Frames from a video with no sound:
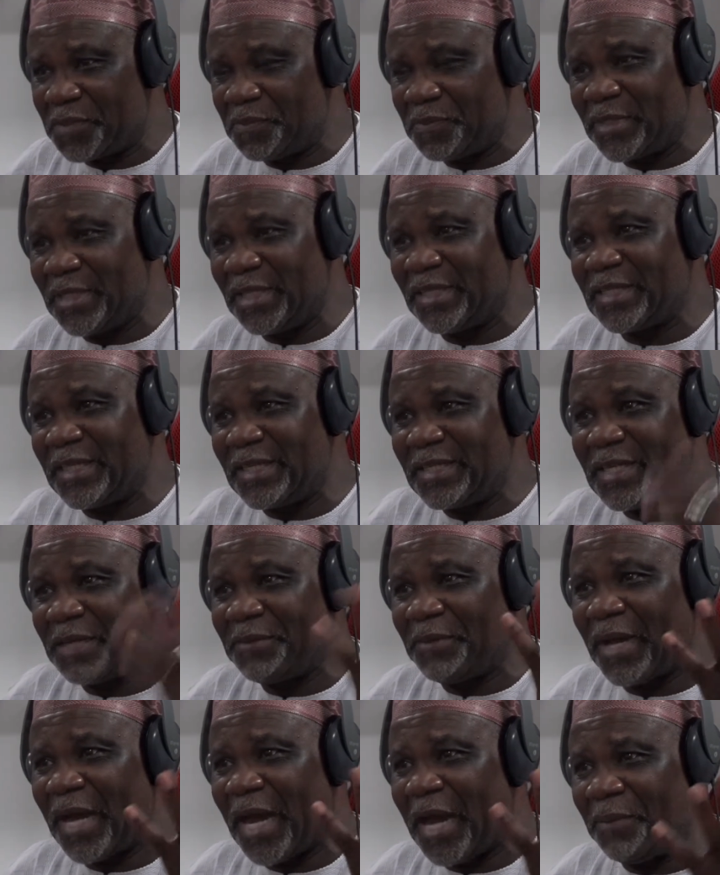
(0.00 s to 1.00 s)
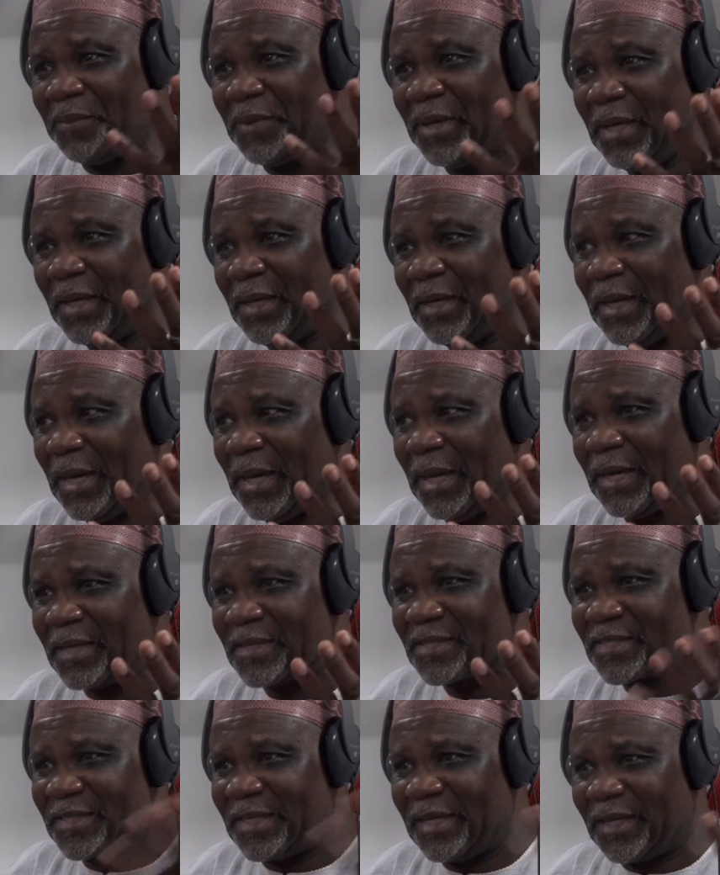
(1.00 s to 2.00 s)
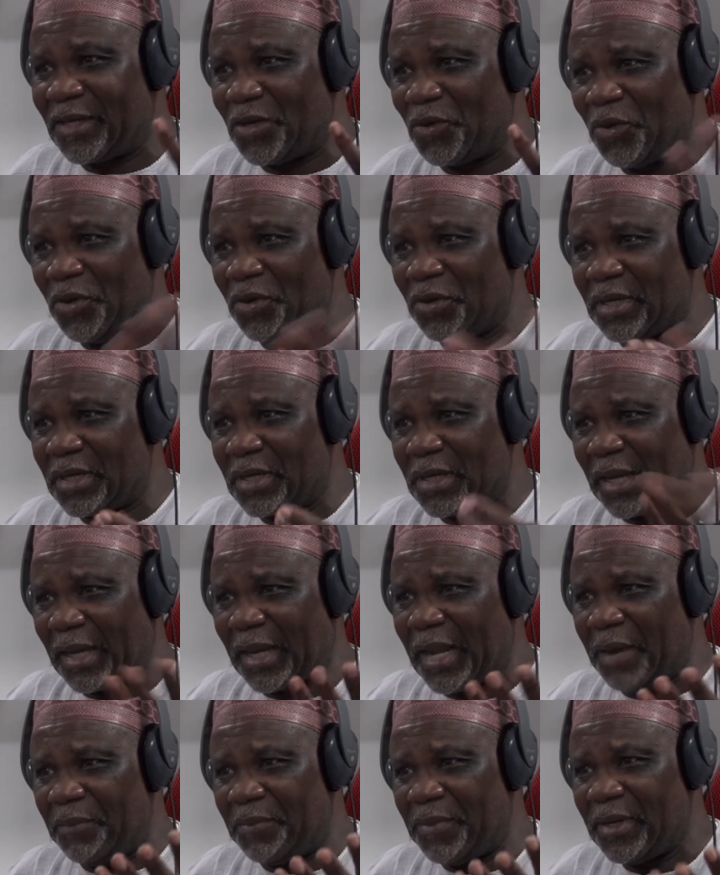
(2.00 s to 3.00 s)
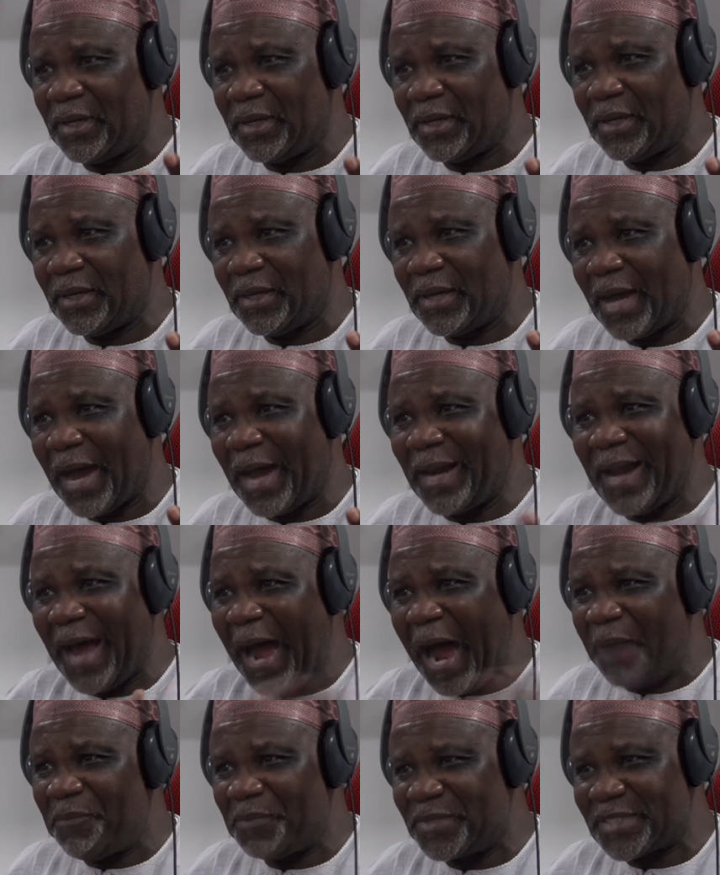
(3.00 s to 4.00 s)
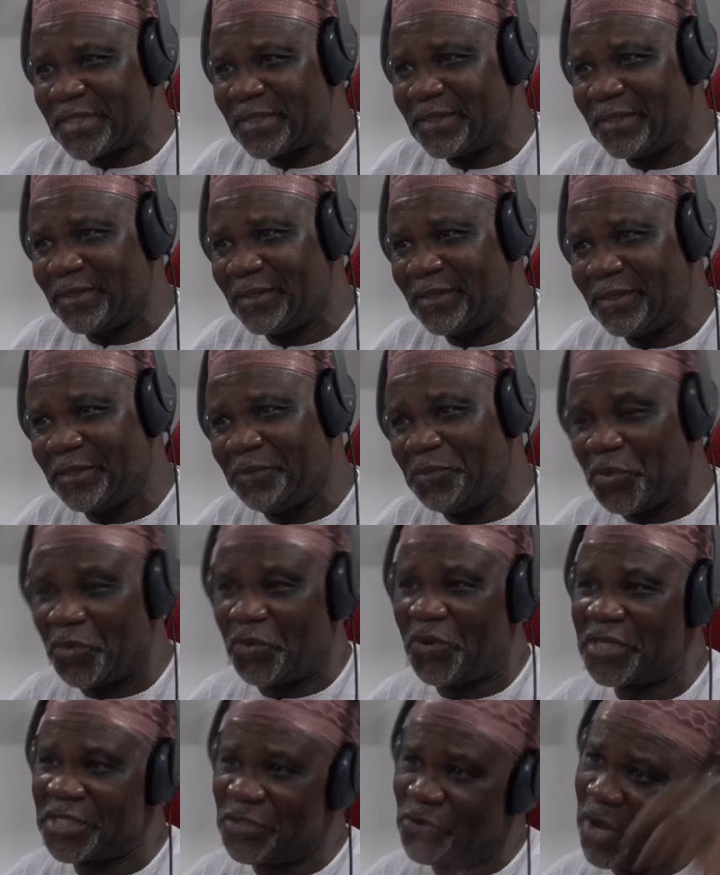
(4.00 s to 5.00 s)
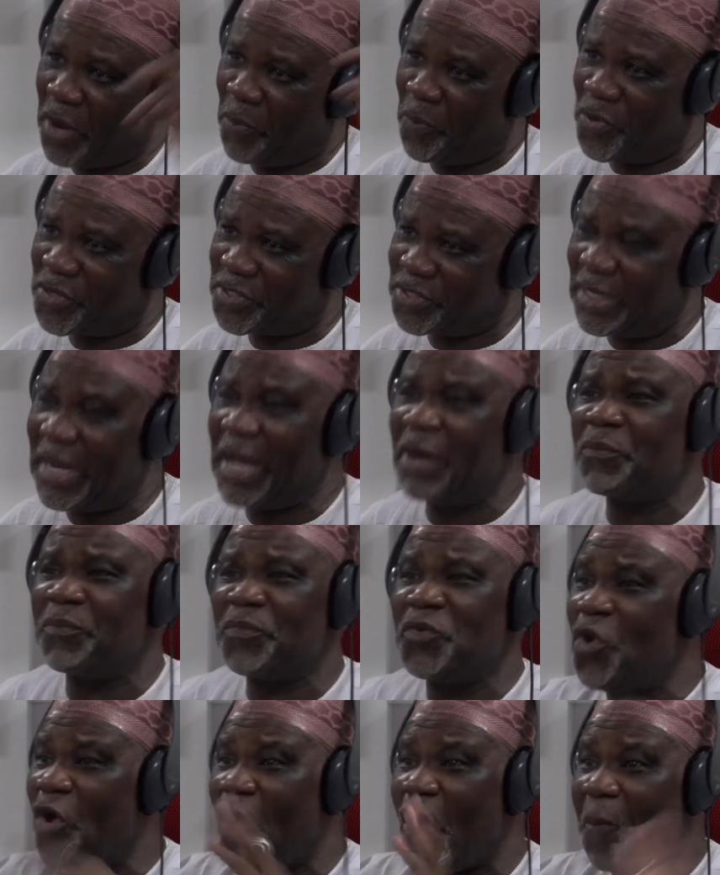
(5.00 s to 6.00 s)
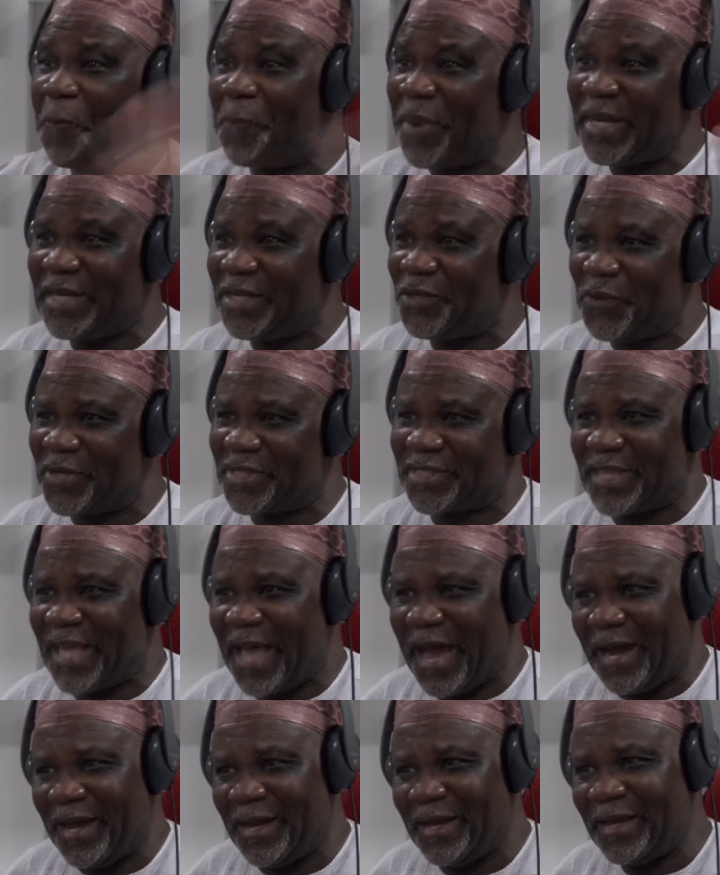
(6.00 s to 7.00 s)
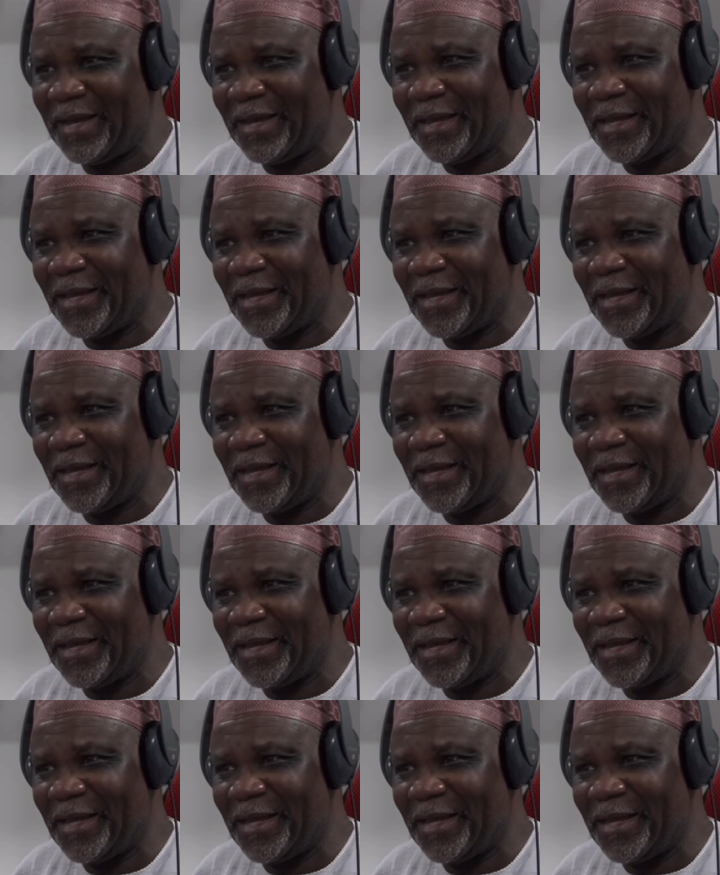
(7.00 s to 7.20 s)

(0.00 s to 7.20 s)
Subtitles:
They didn't even have a stick or club, unarmed, because they were posted and nobody was there.